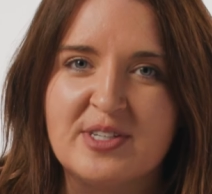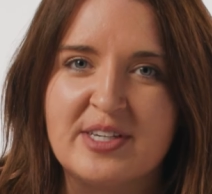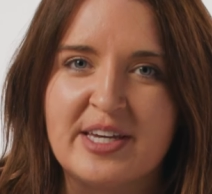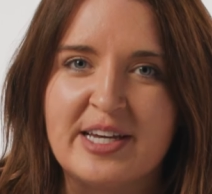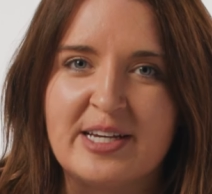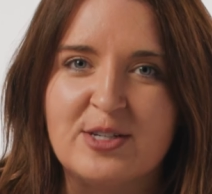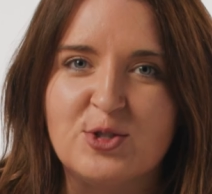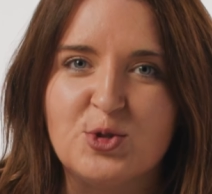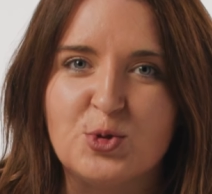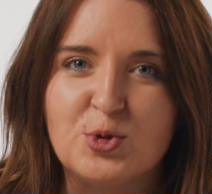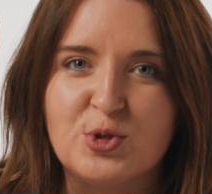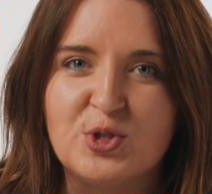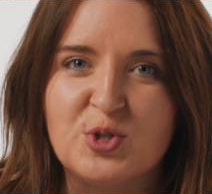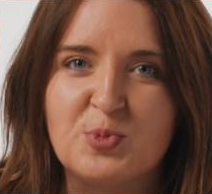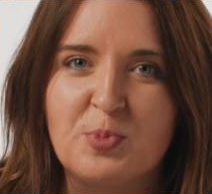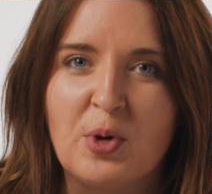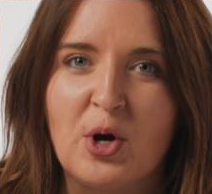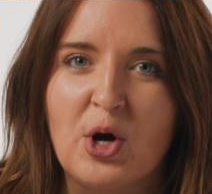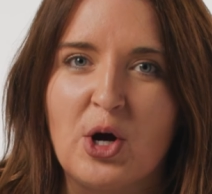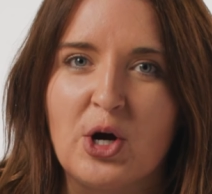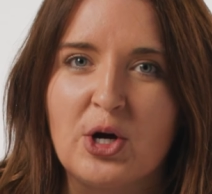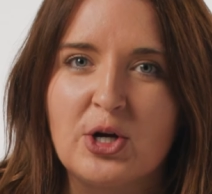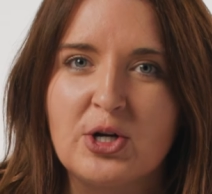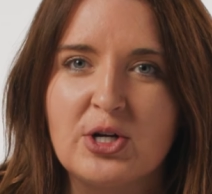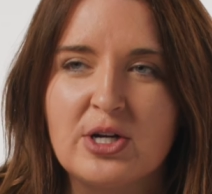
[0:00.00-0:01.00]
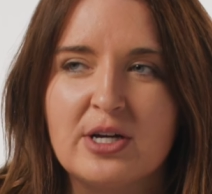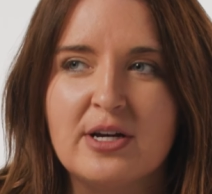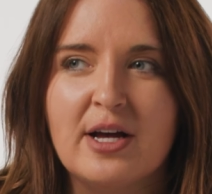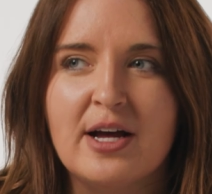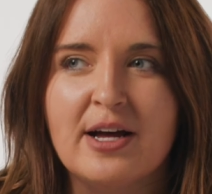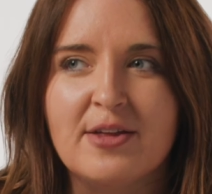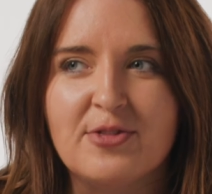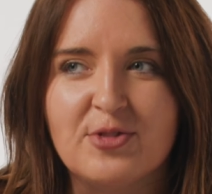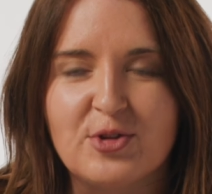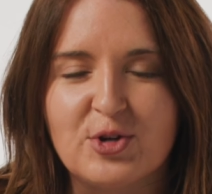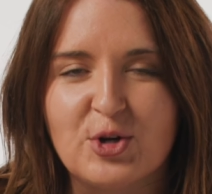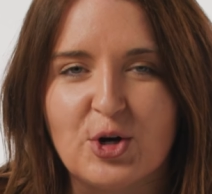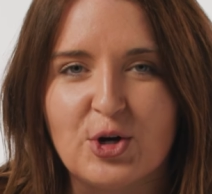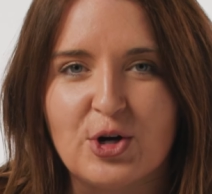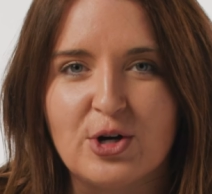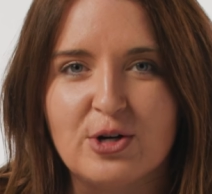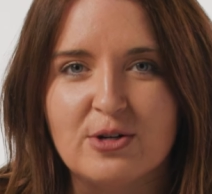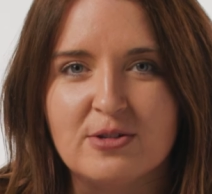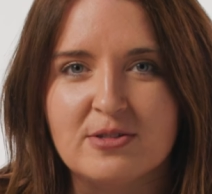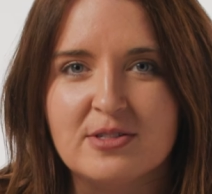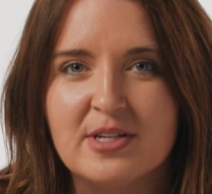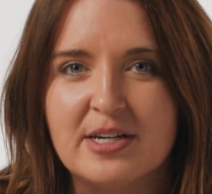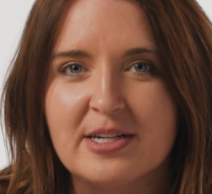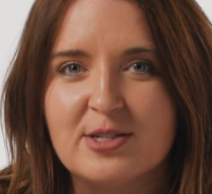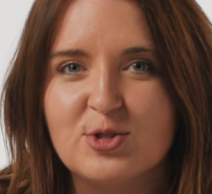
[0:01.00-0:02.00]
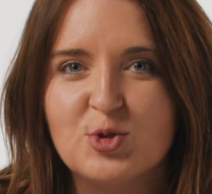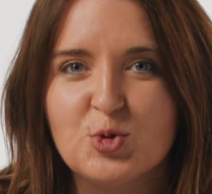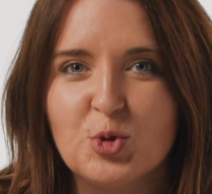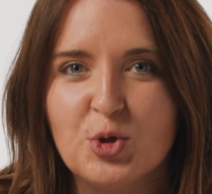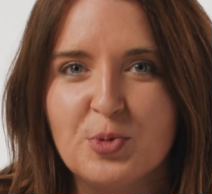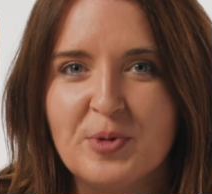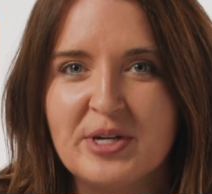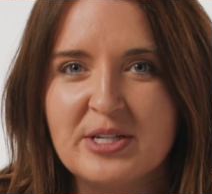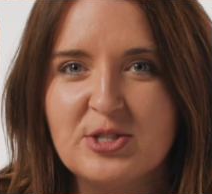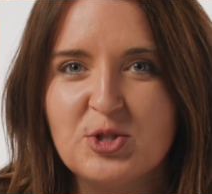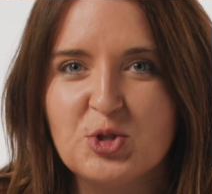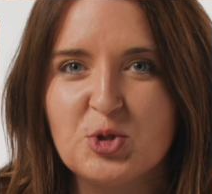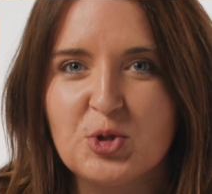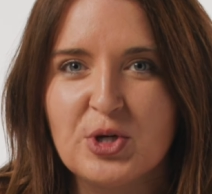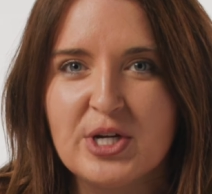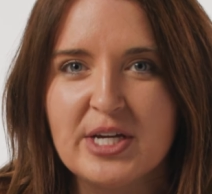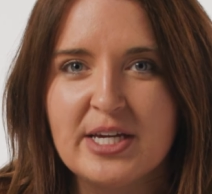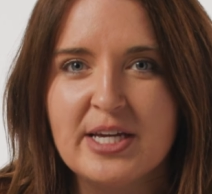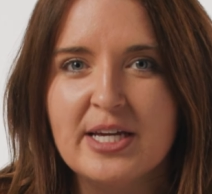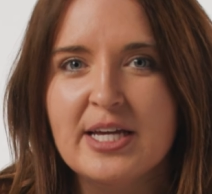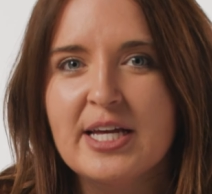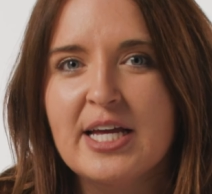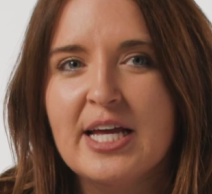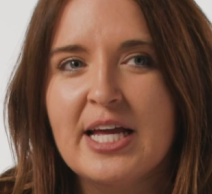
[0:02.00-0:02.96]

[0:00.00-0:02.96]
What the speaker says: at King George's Park and the girls at Dormay Street.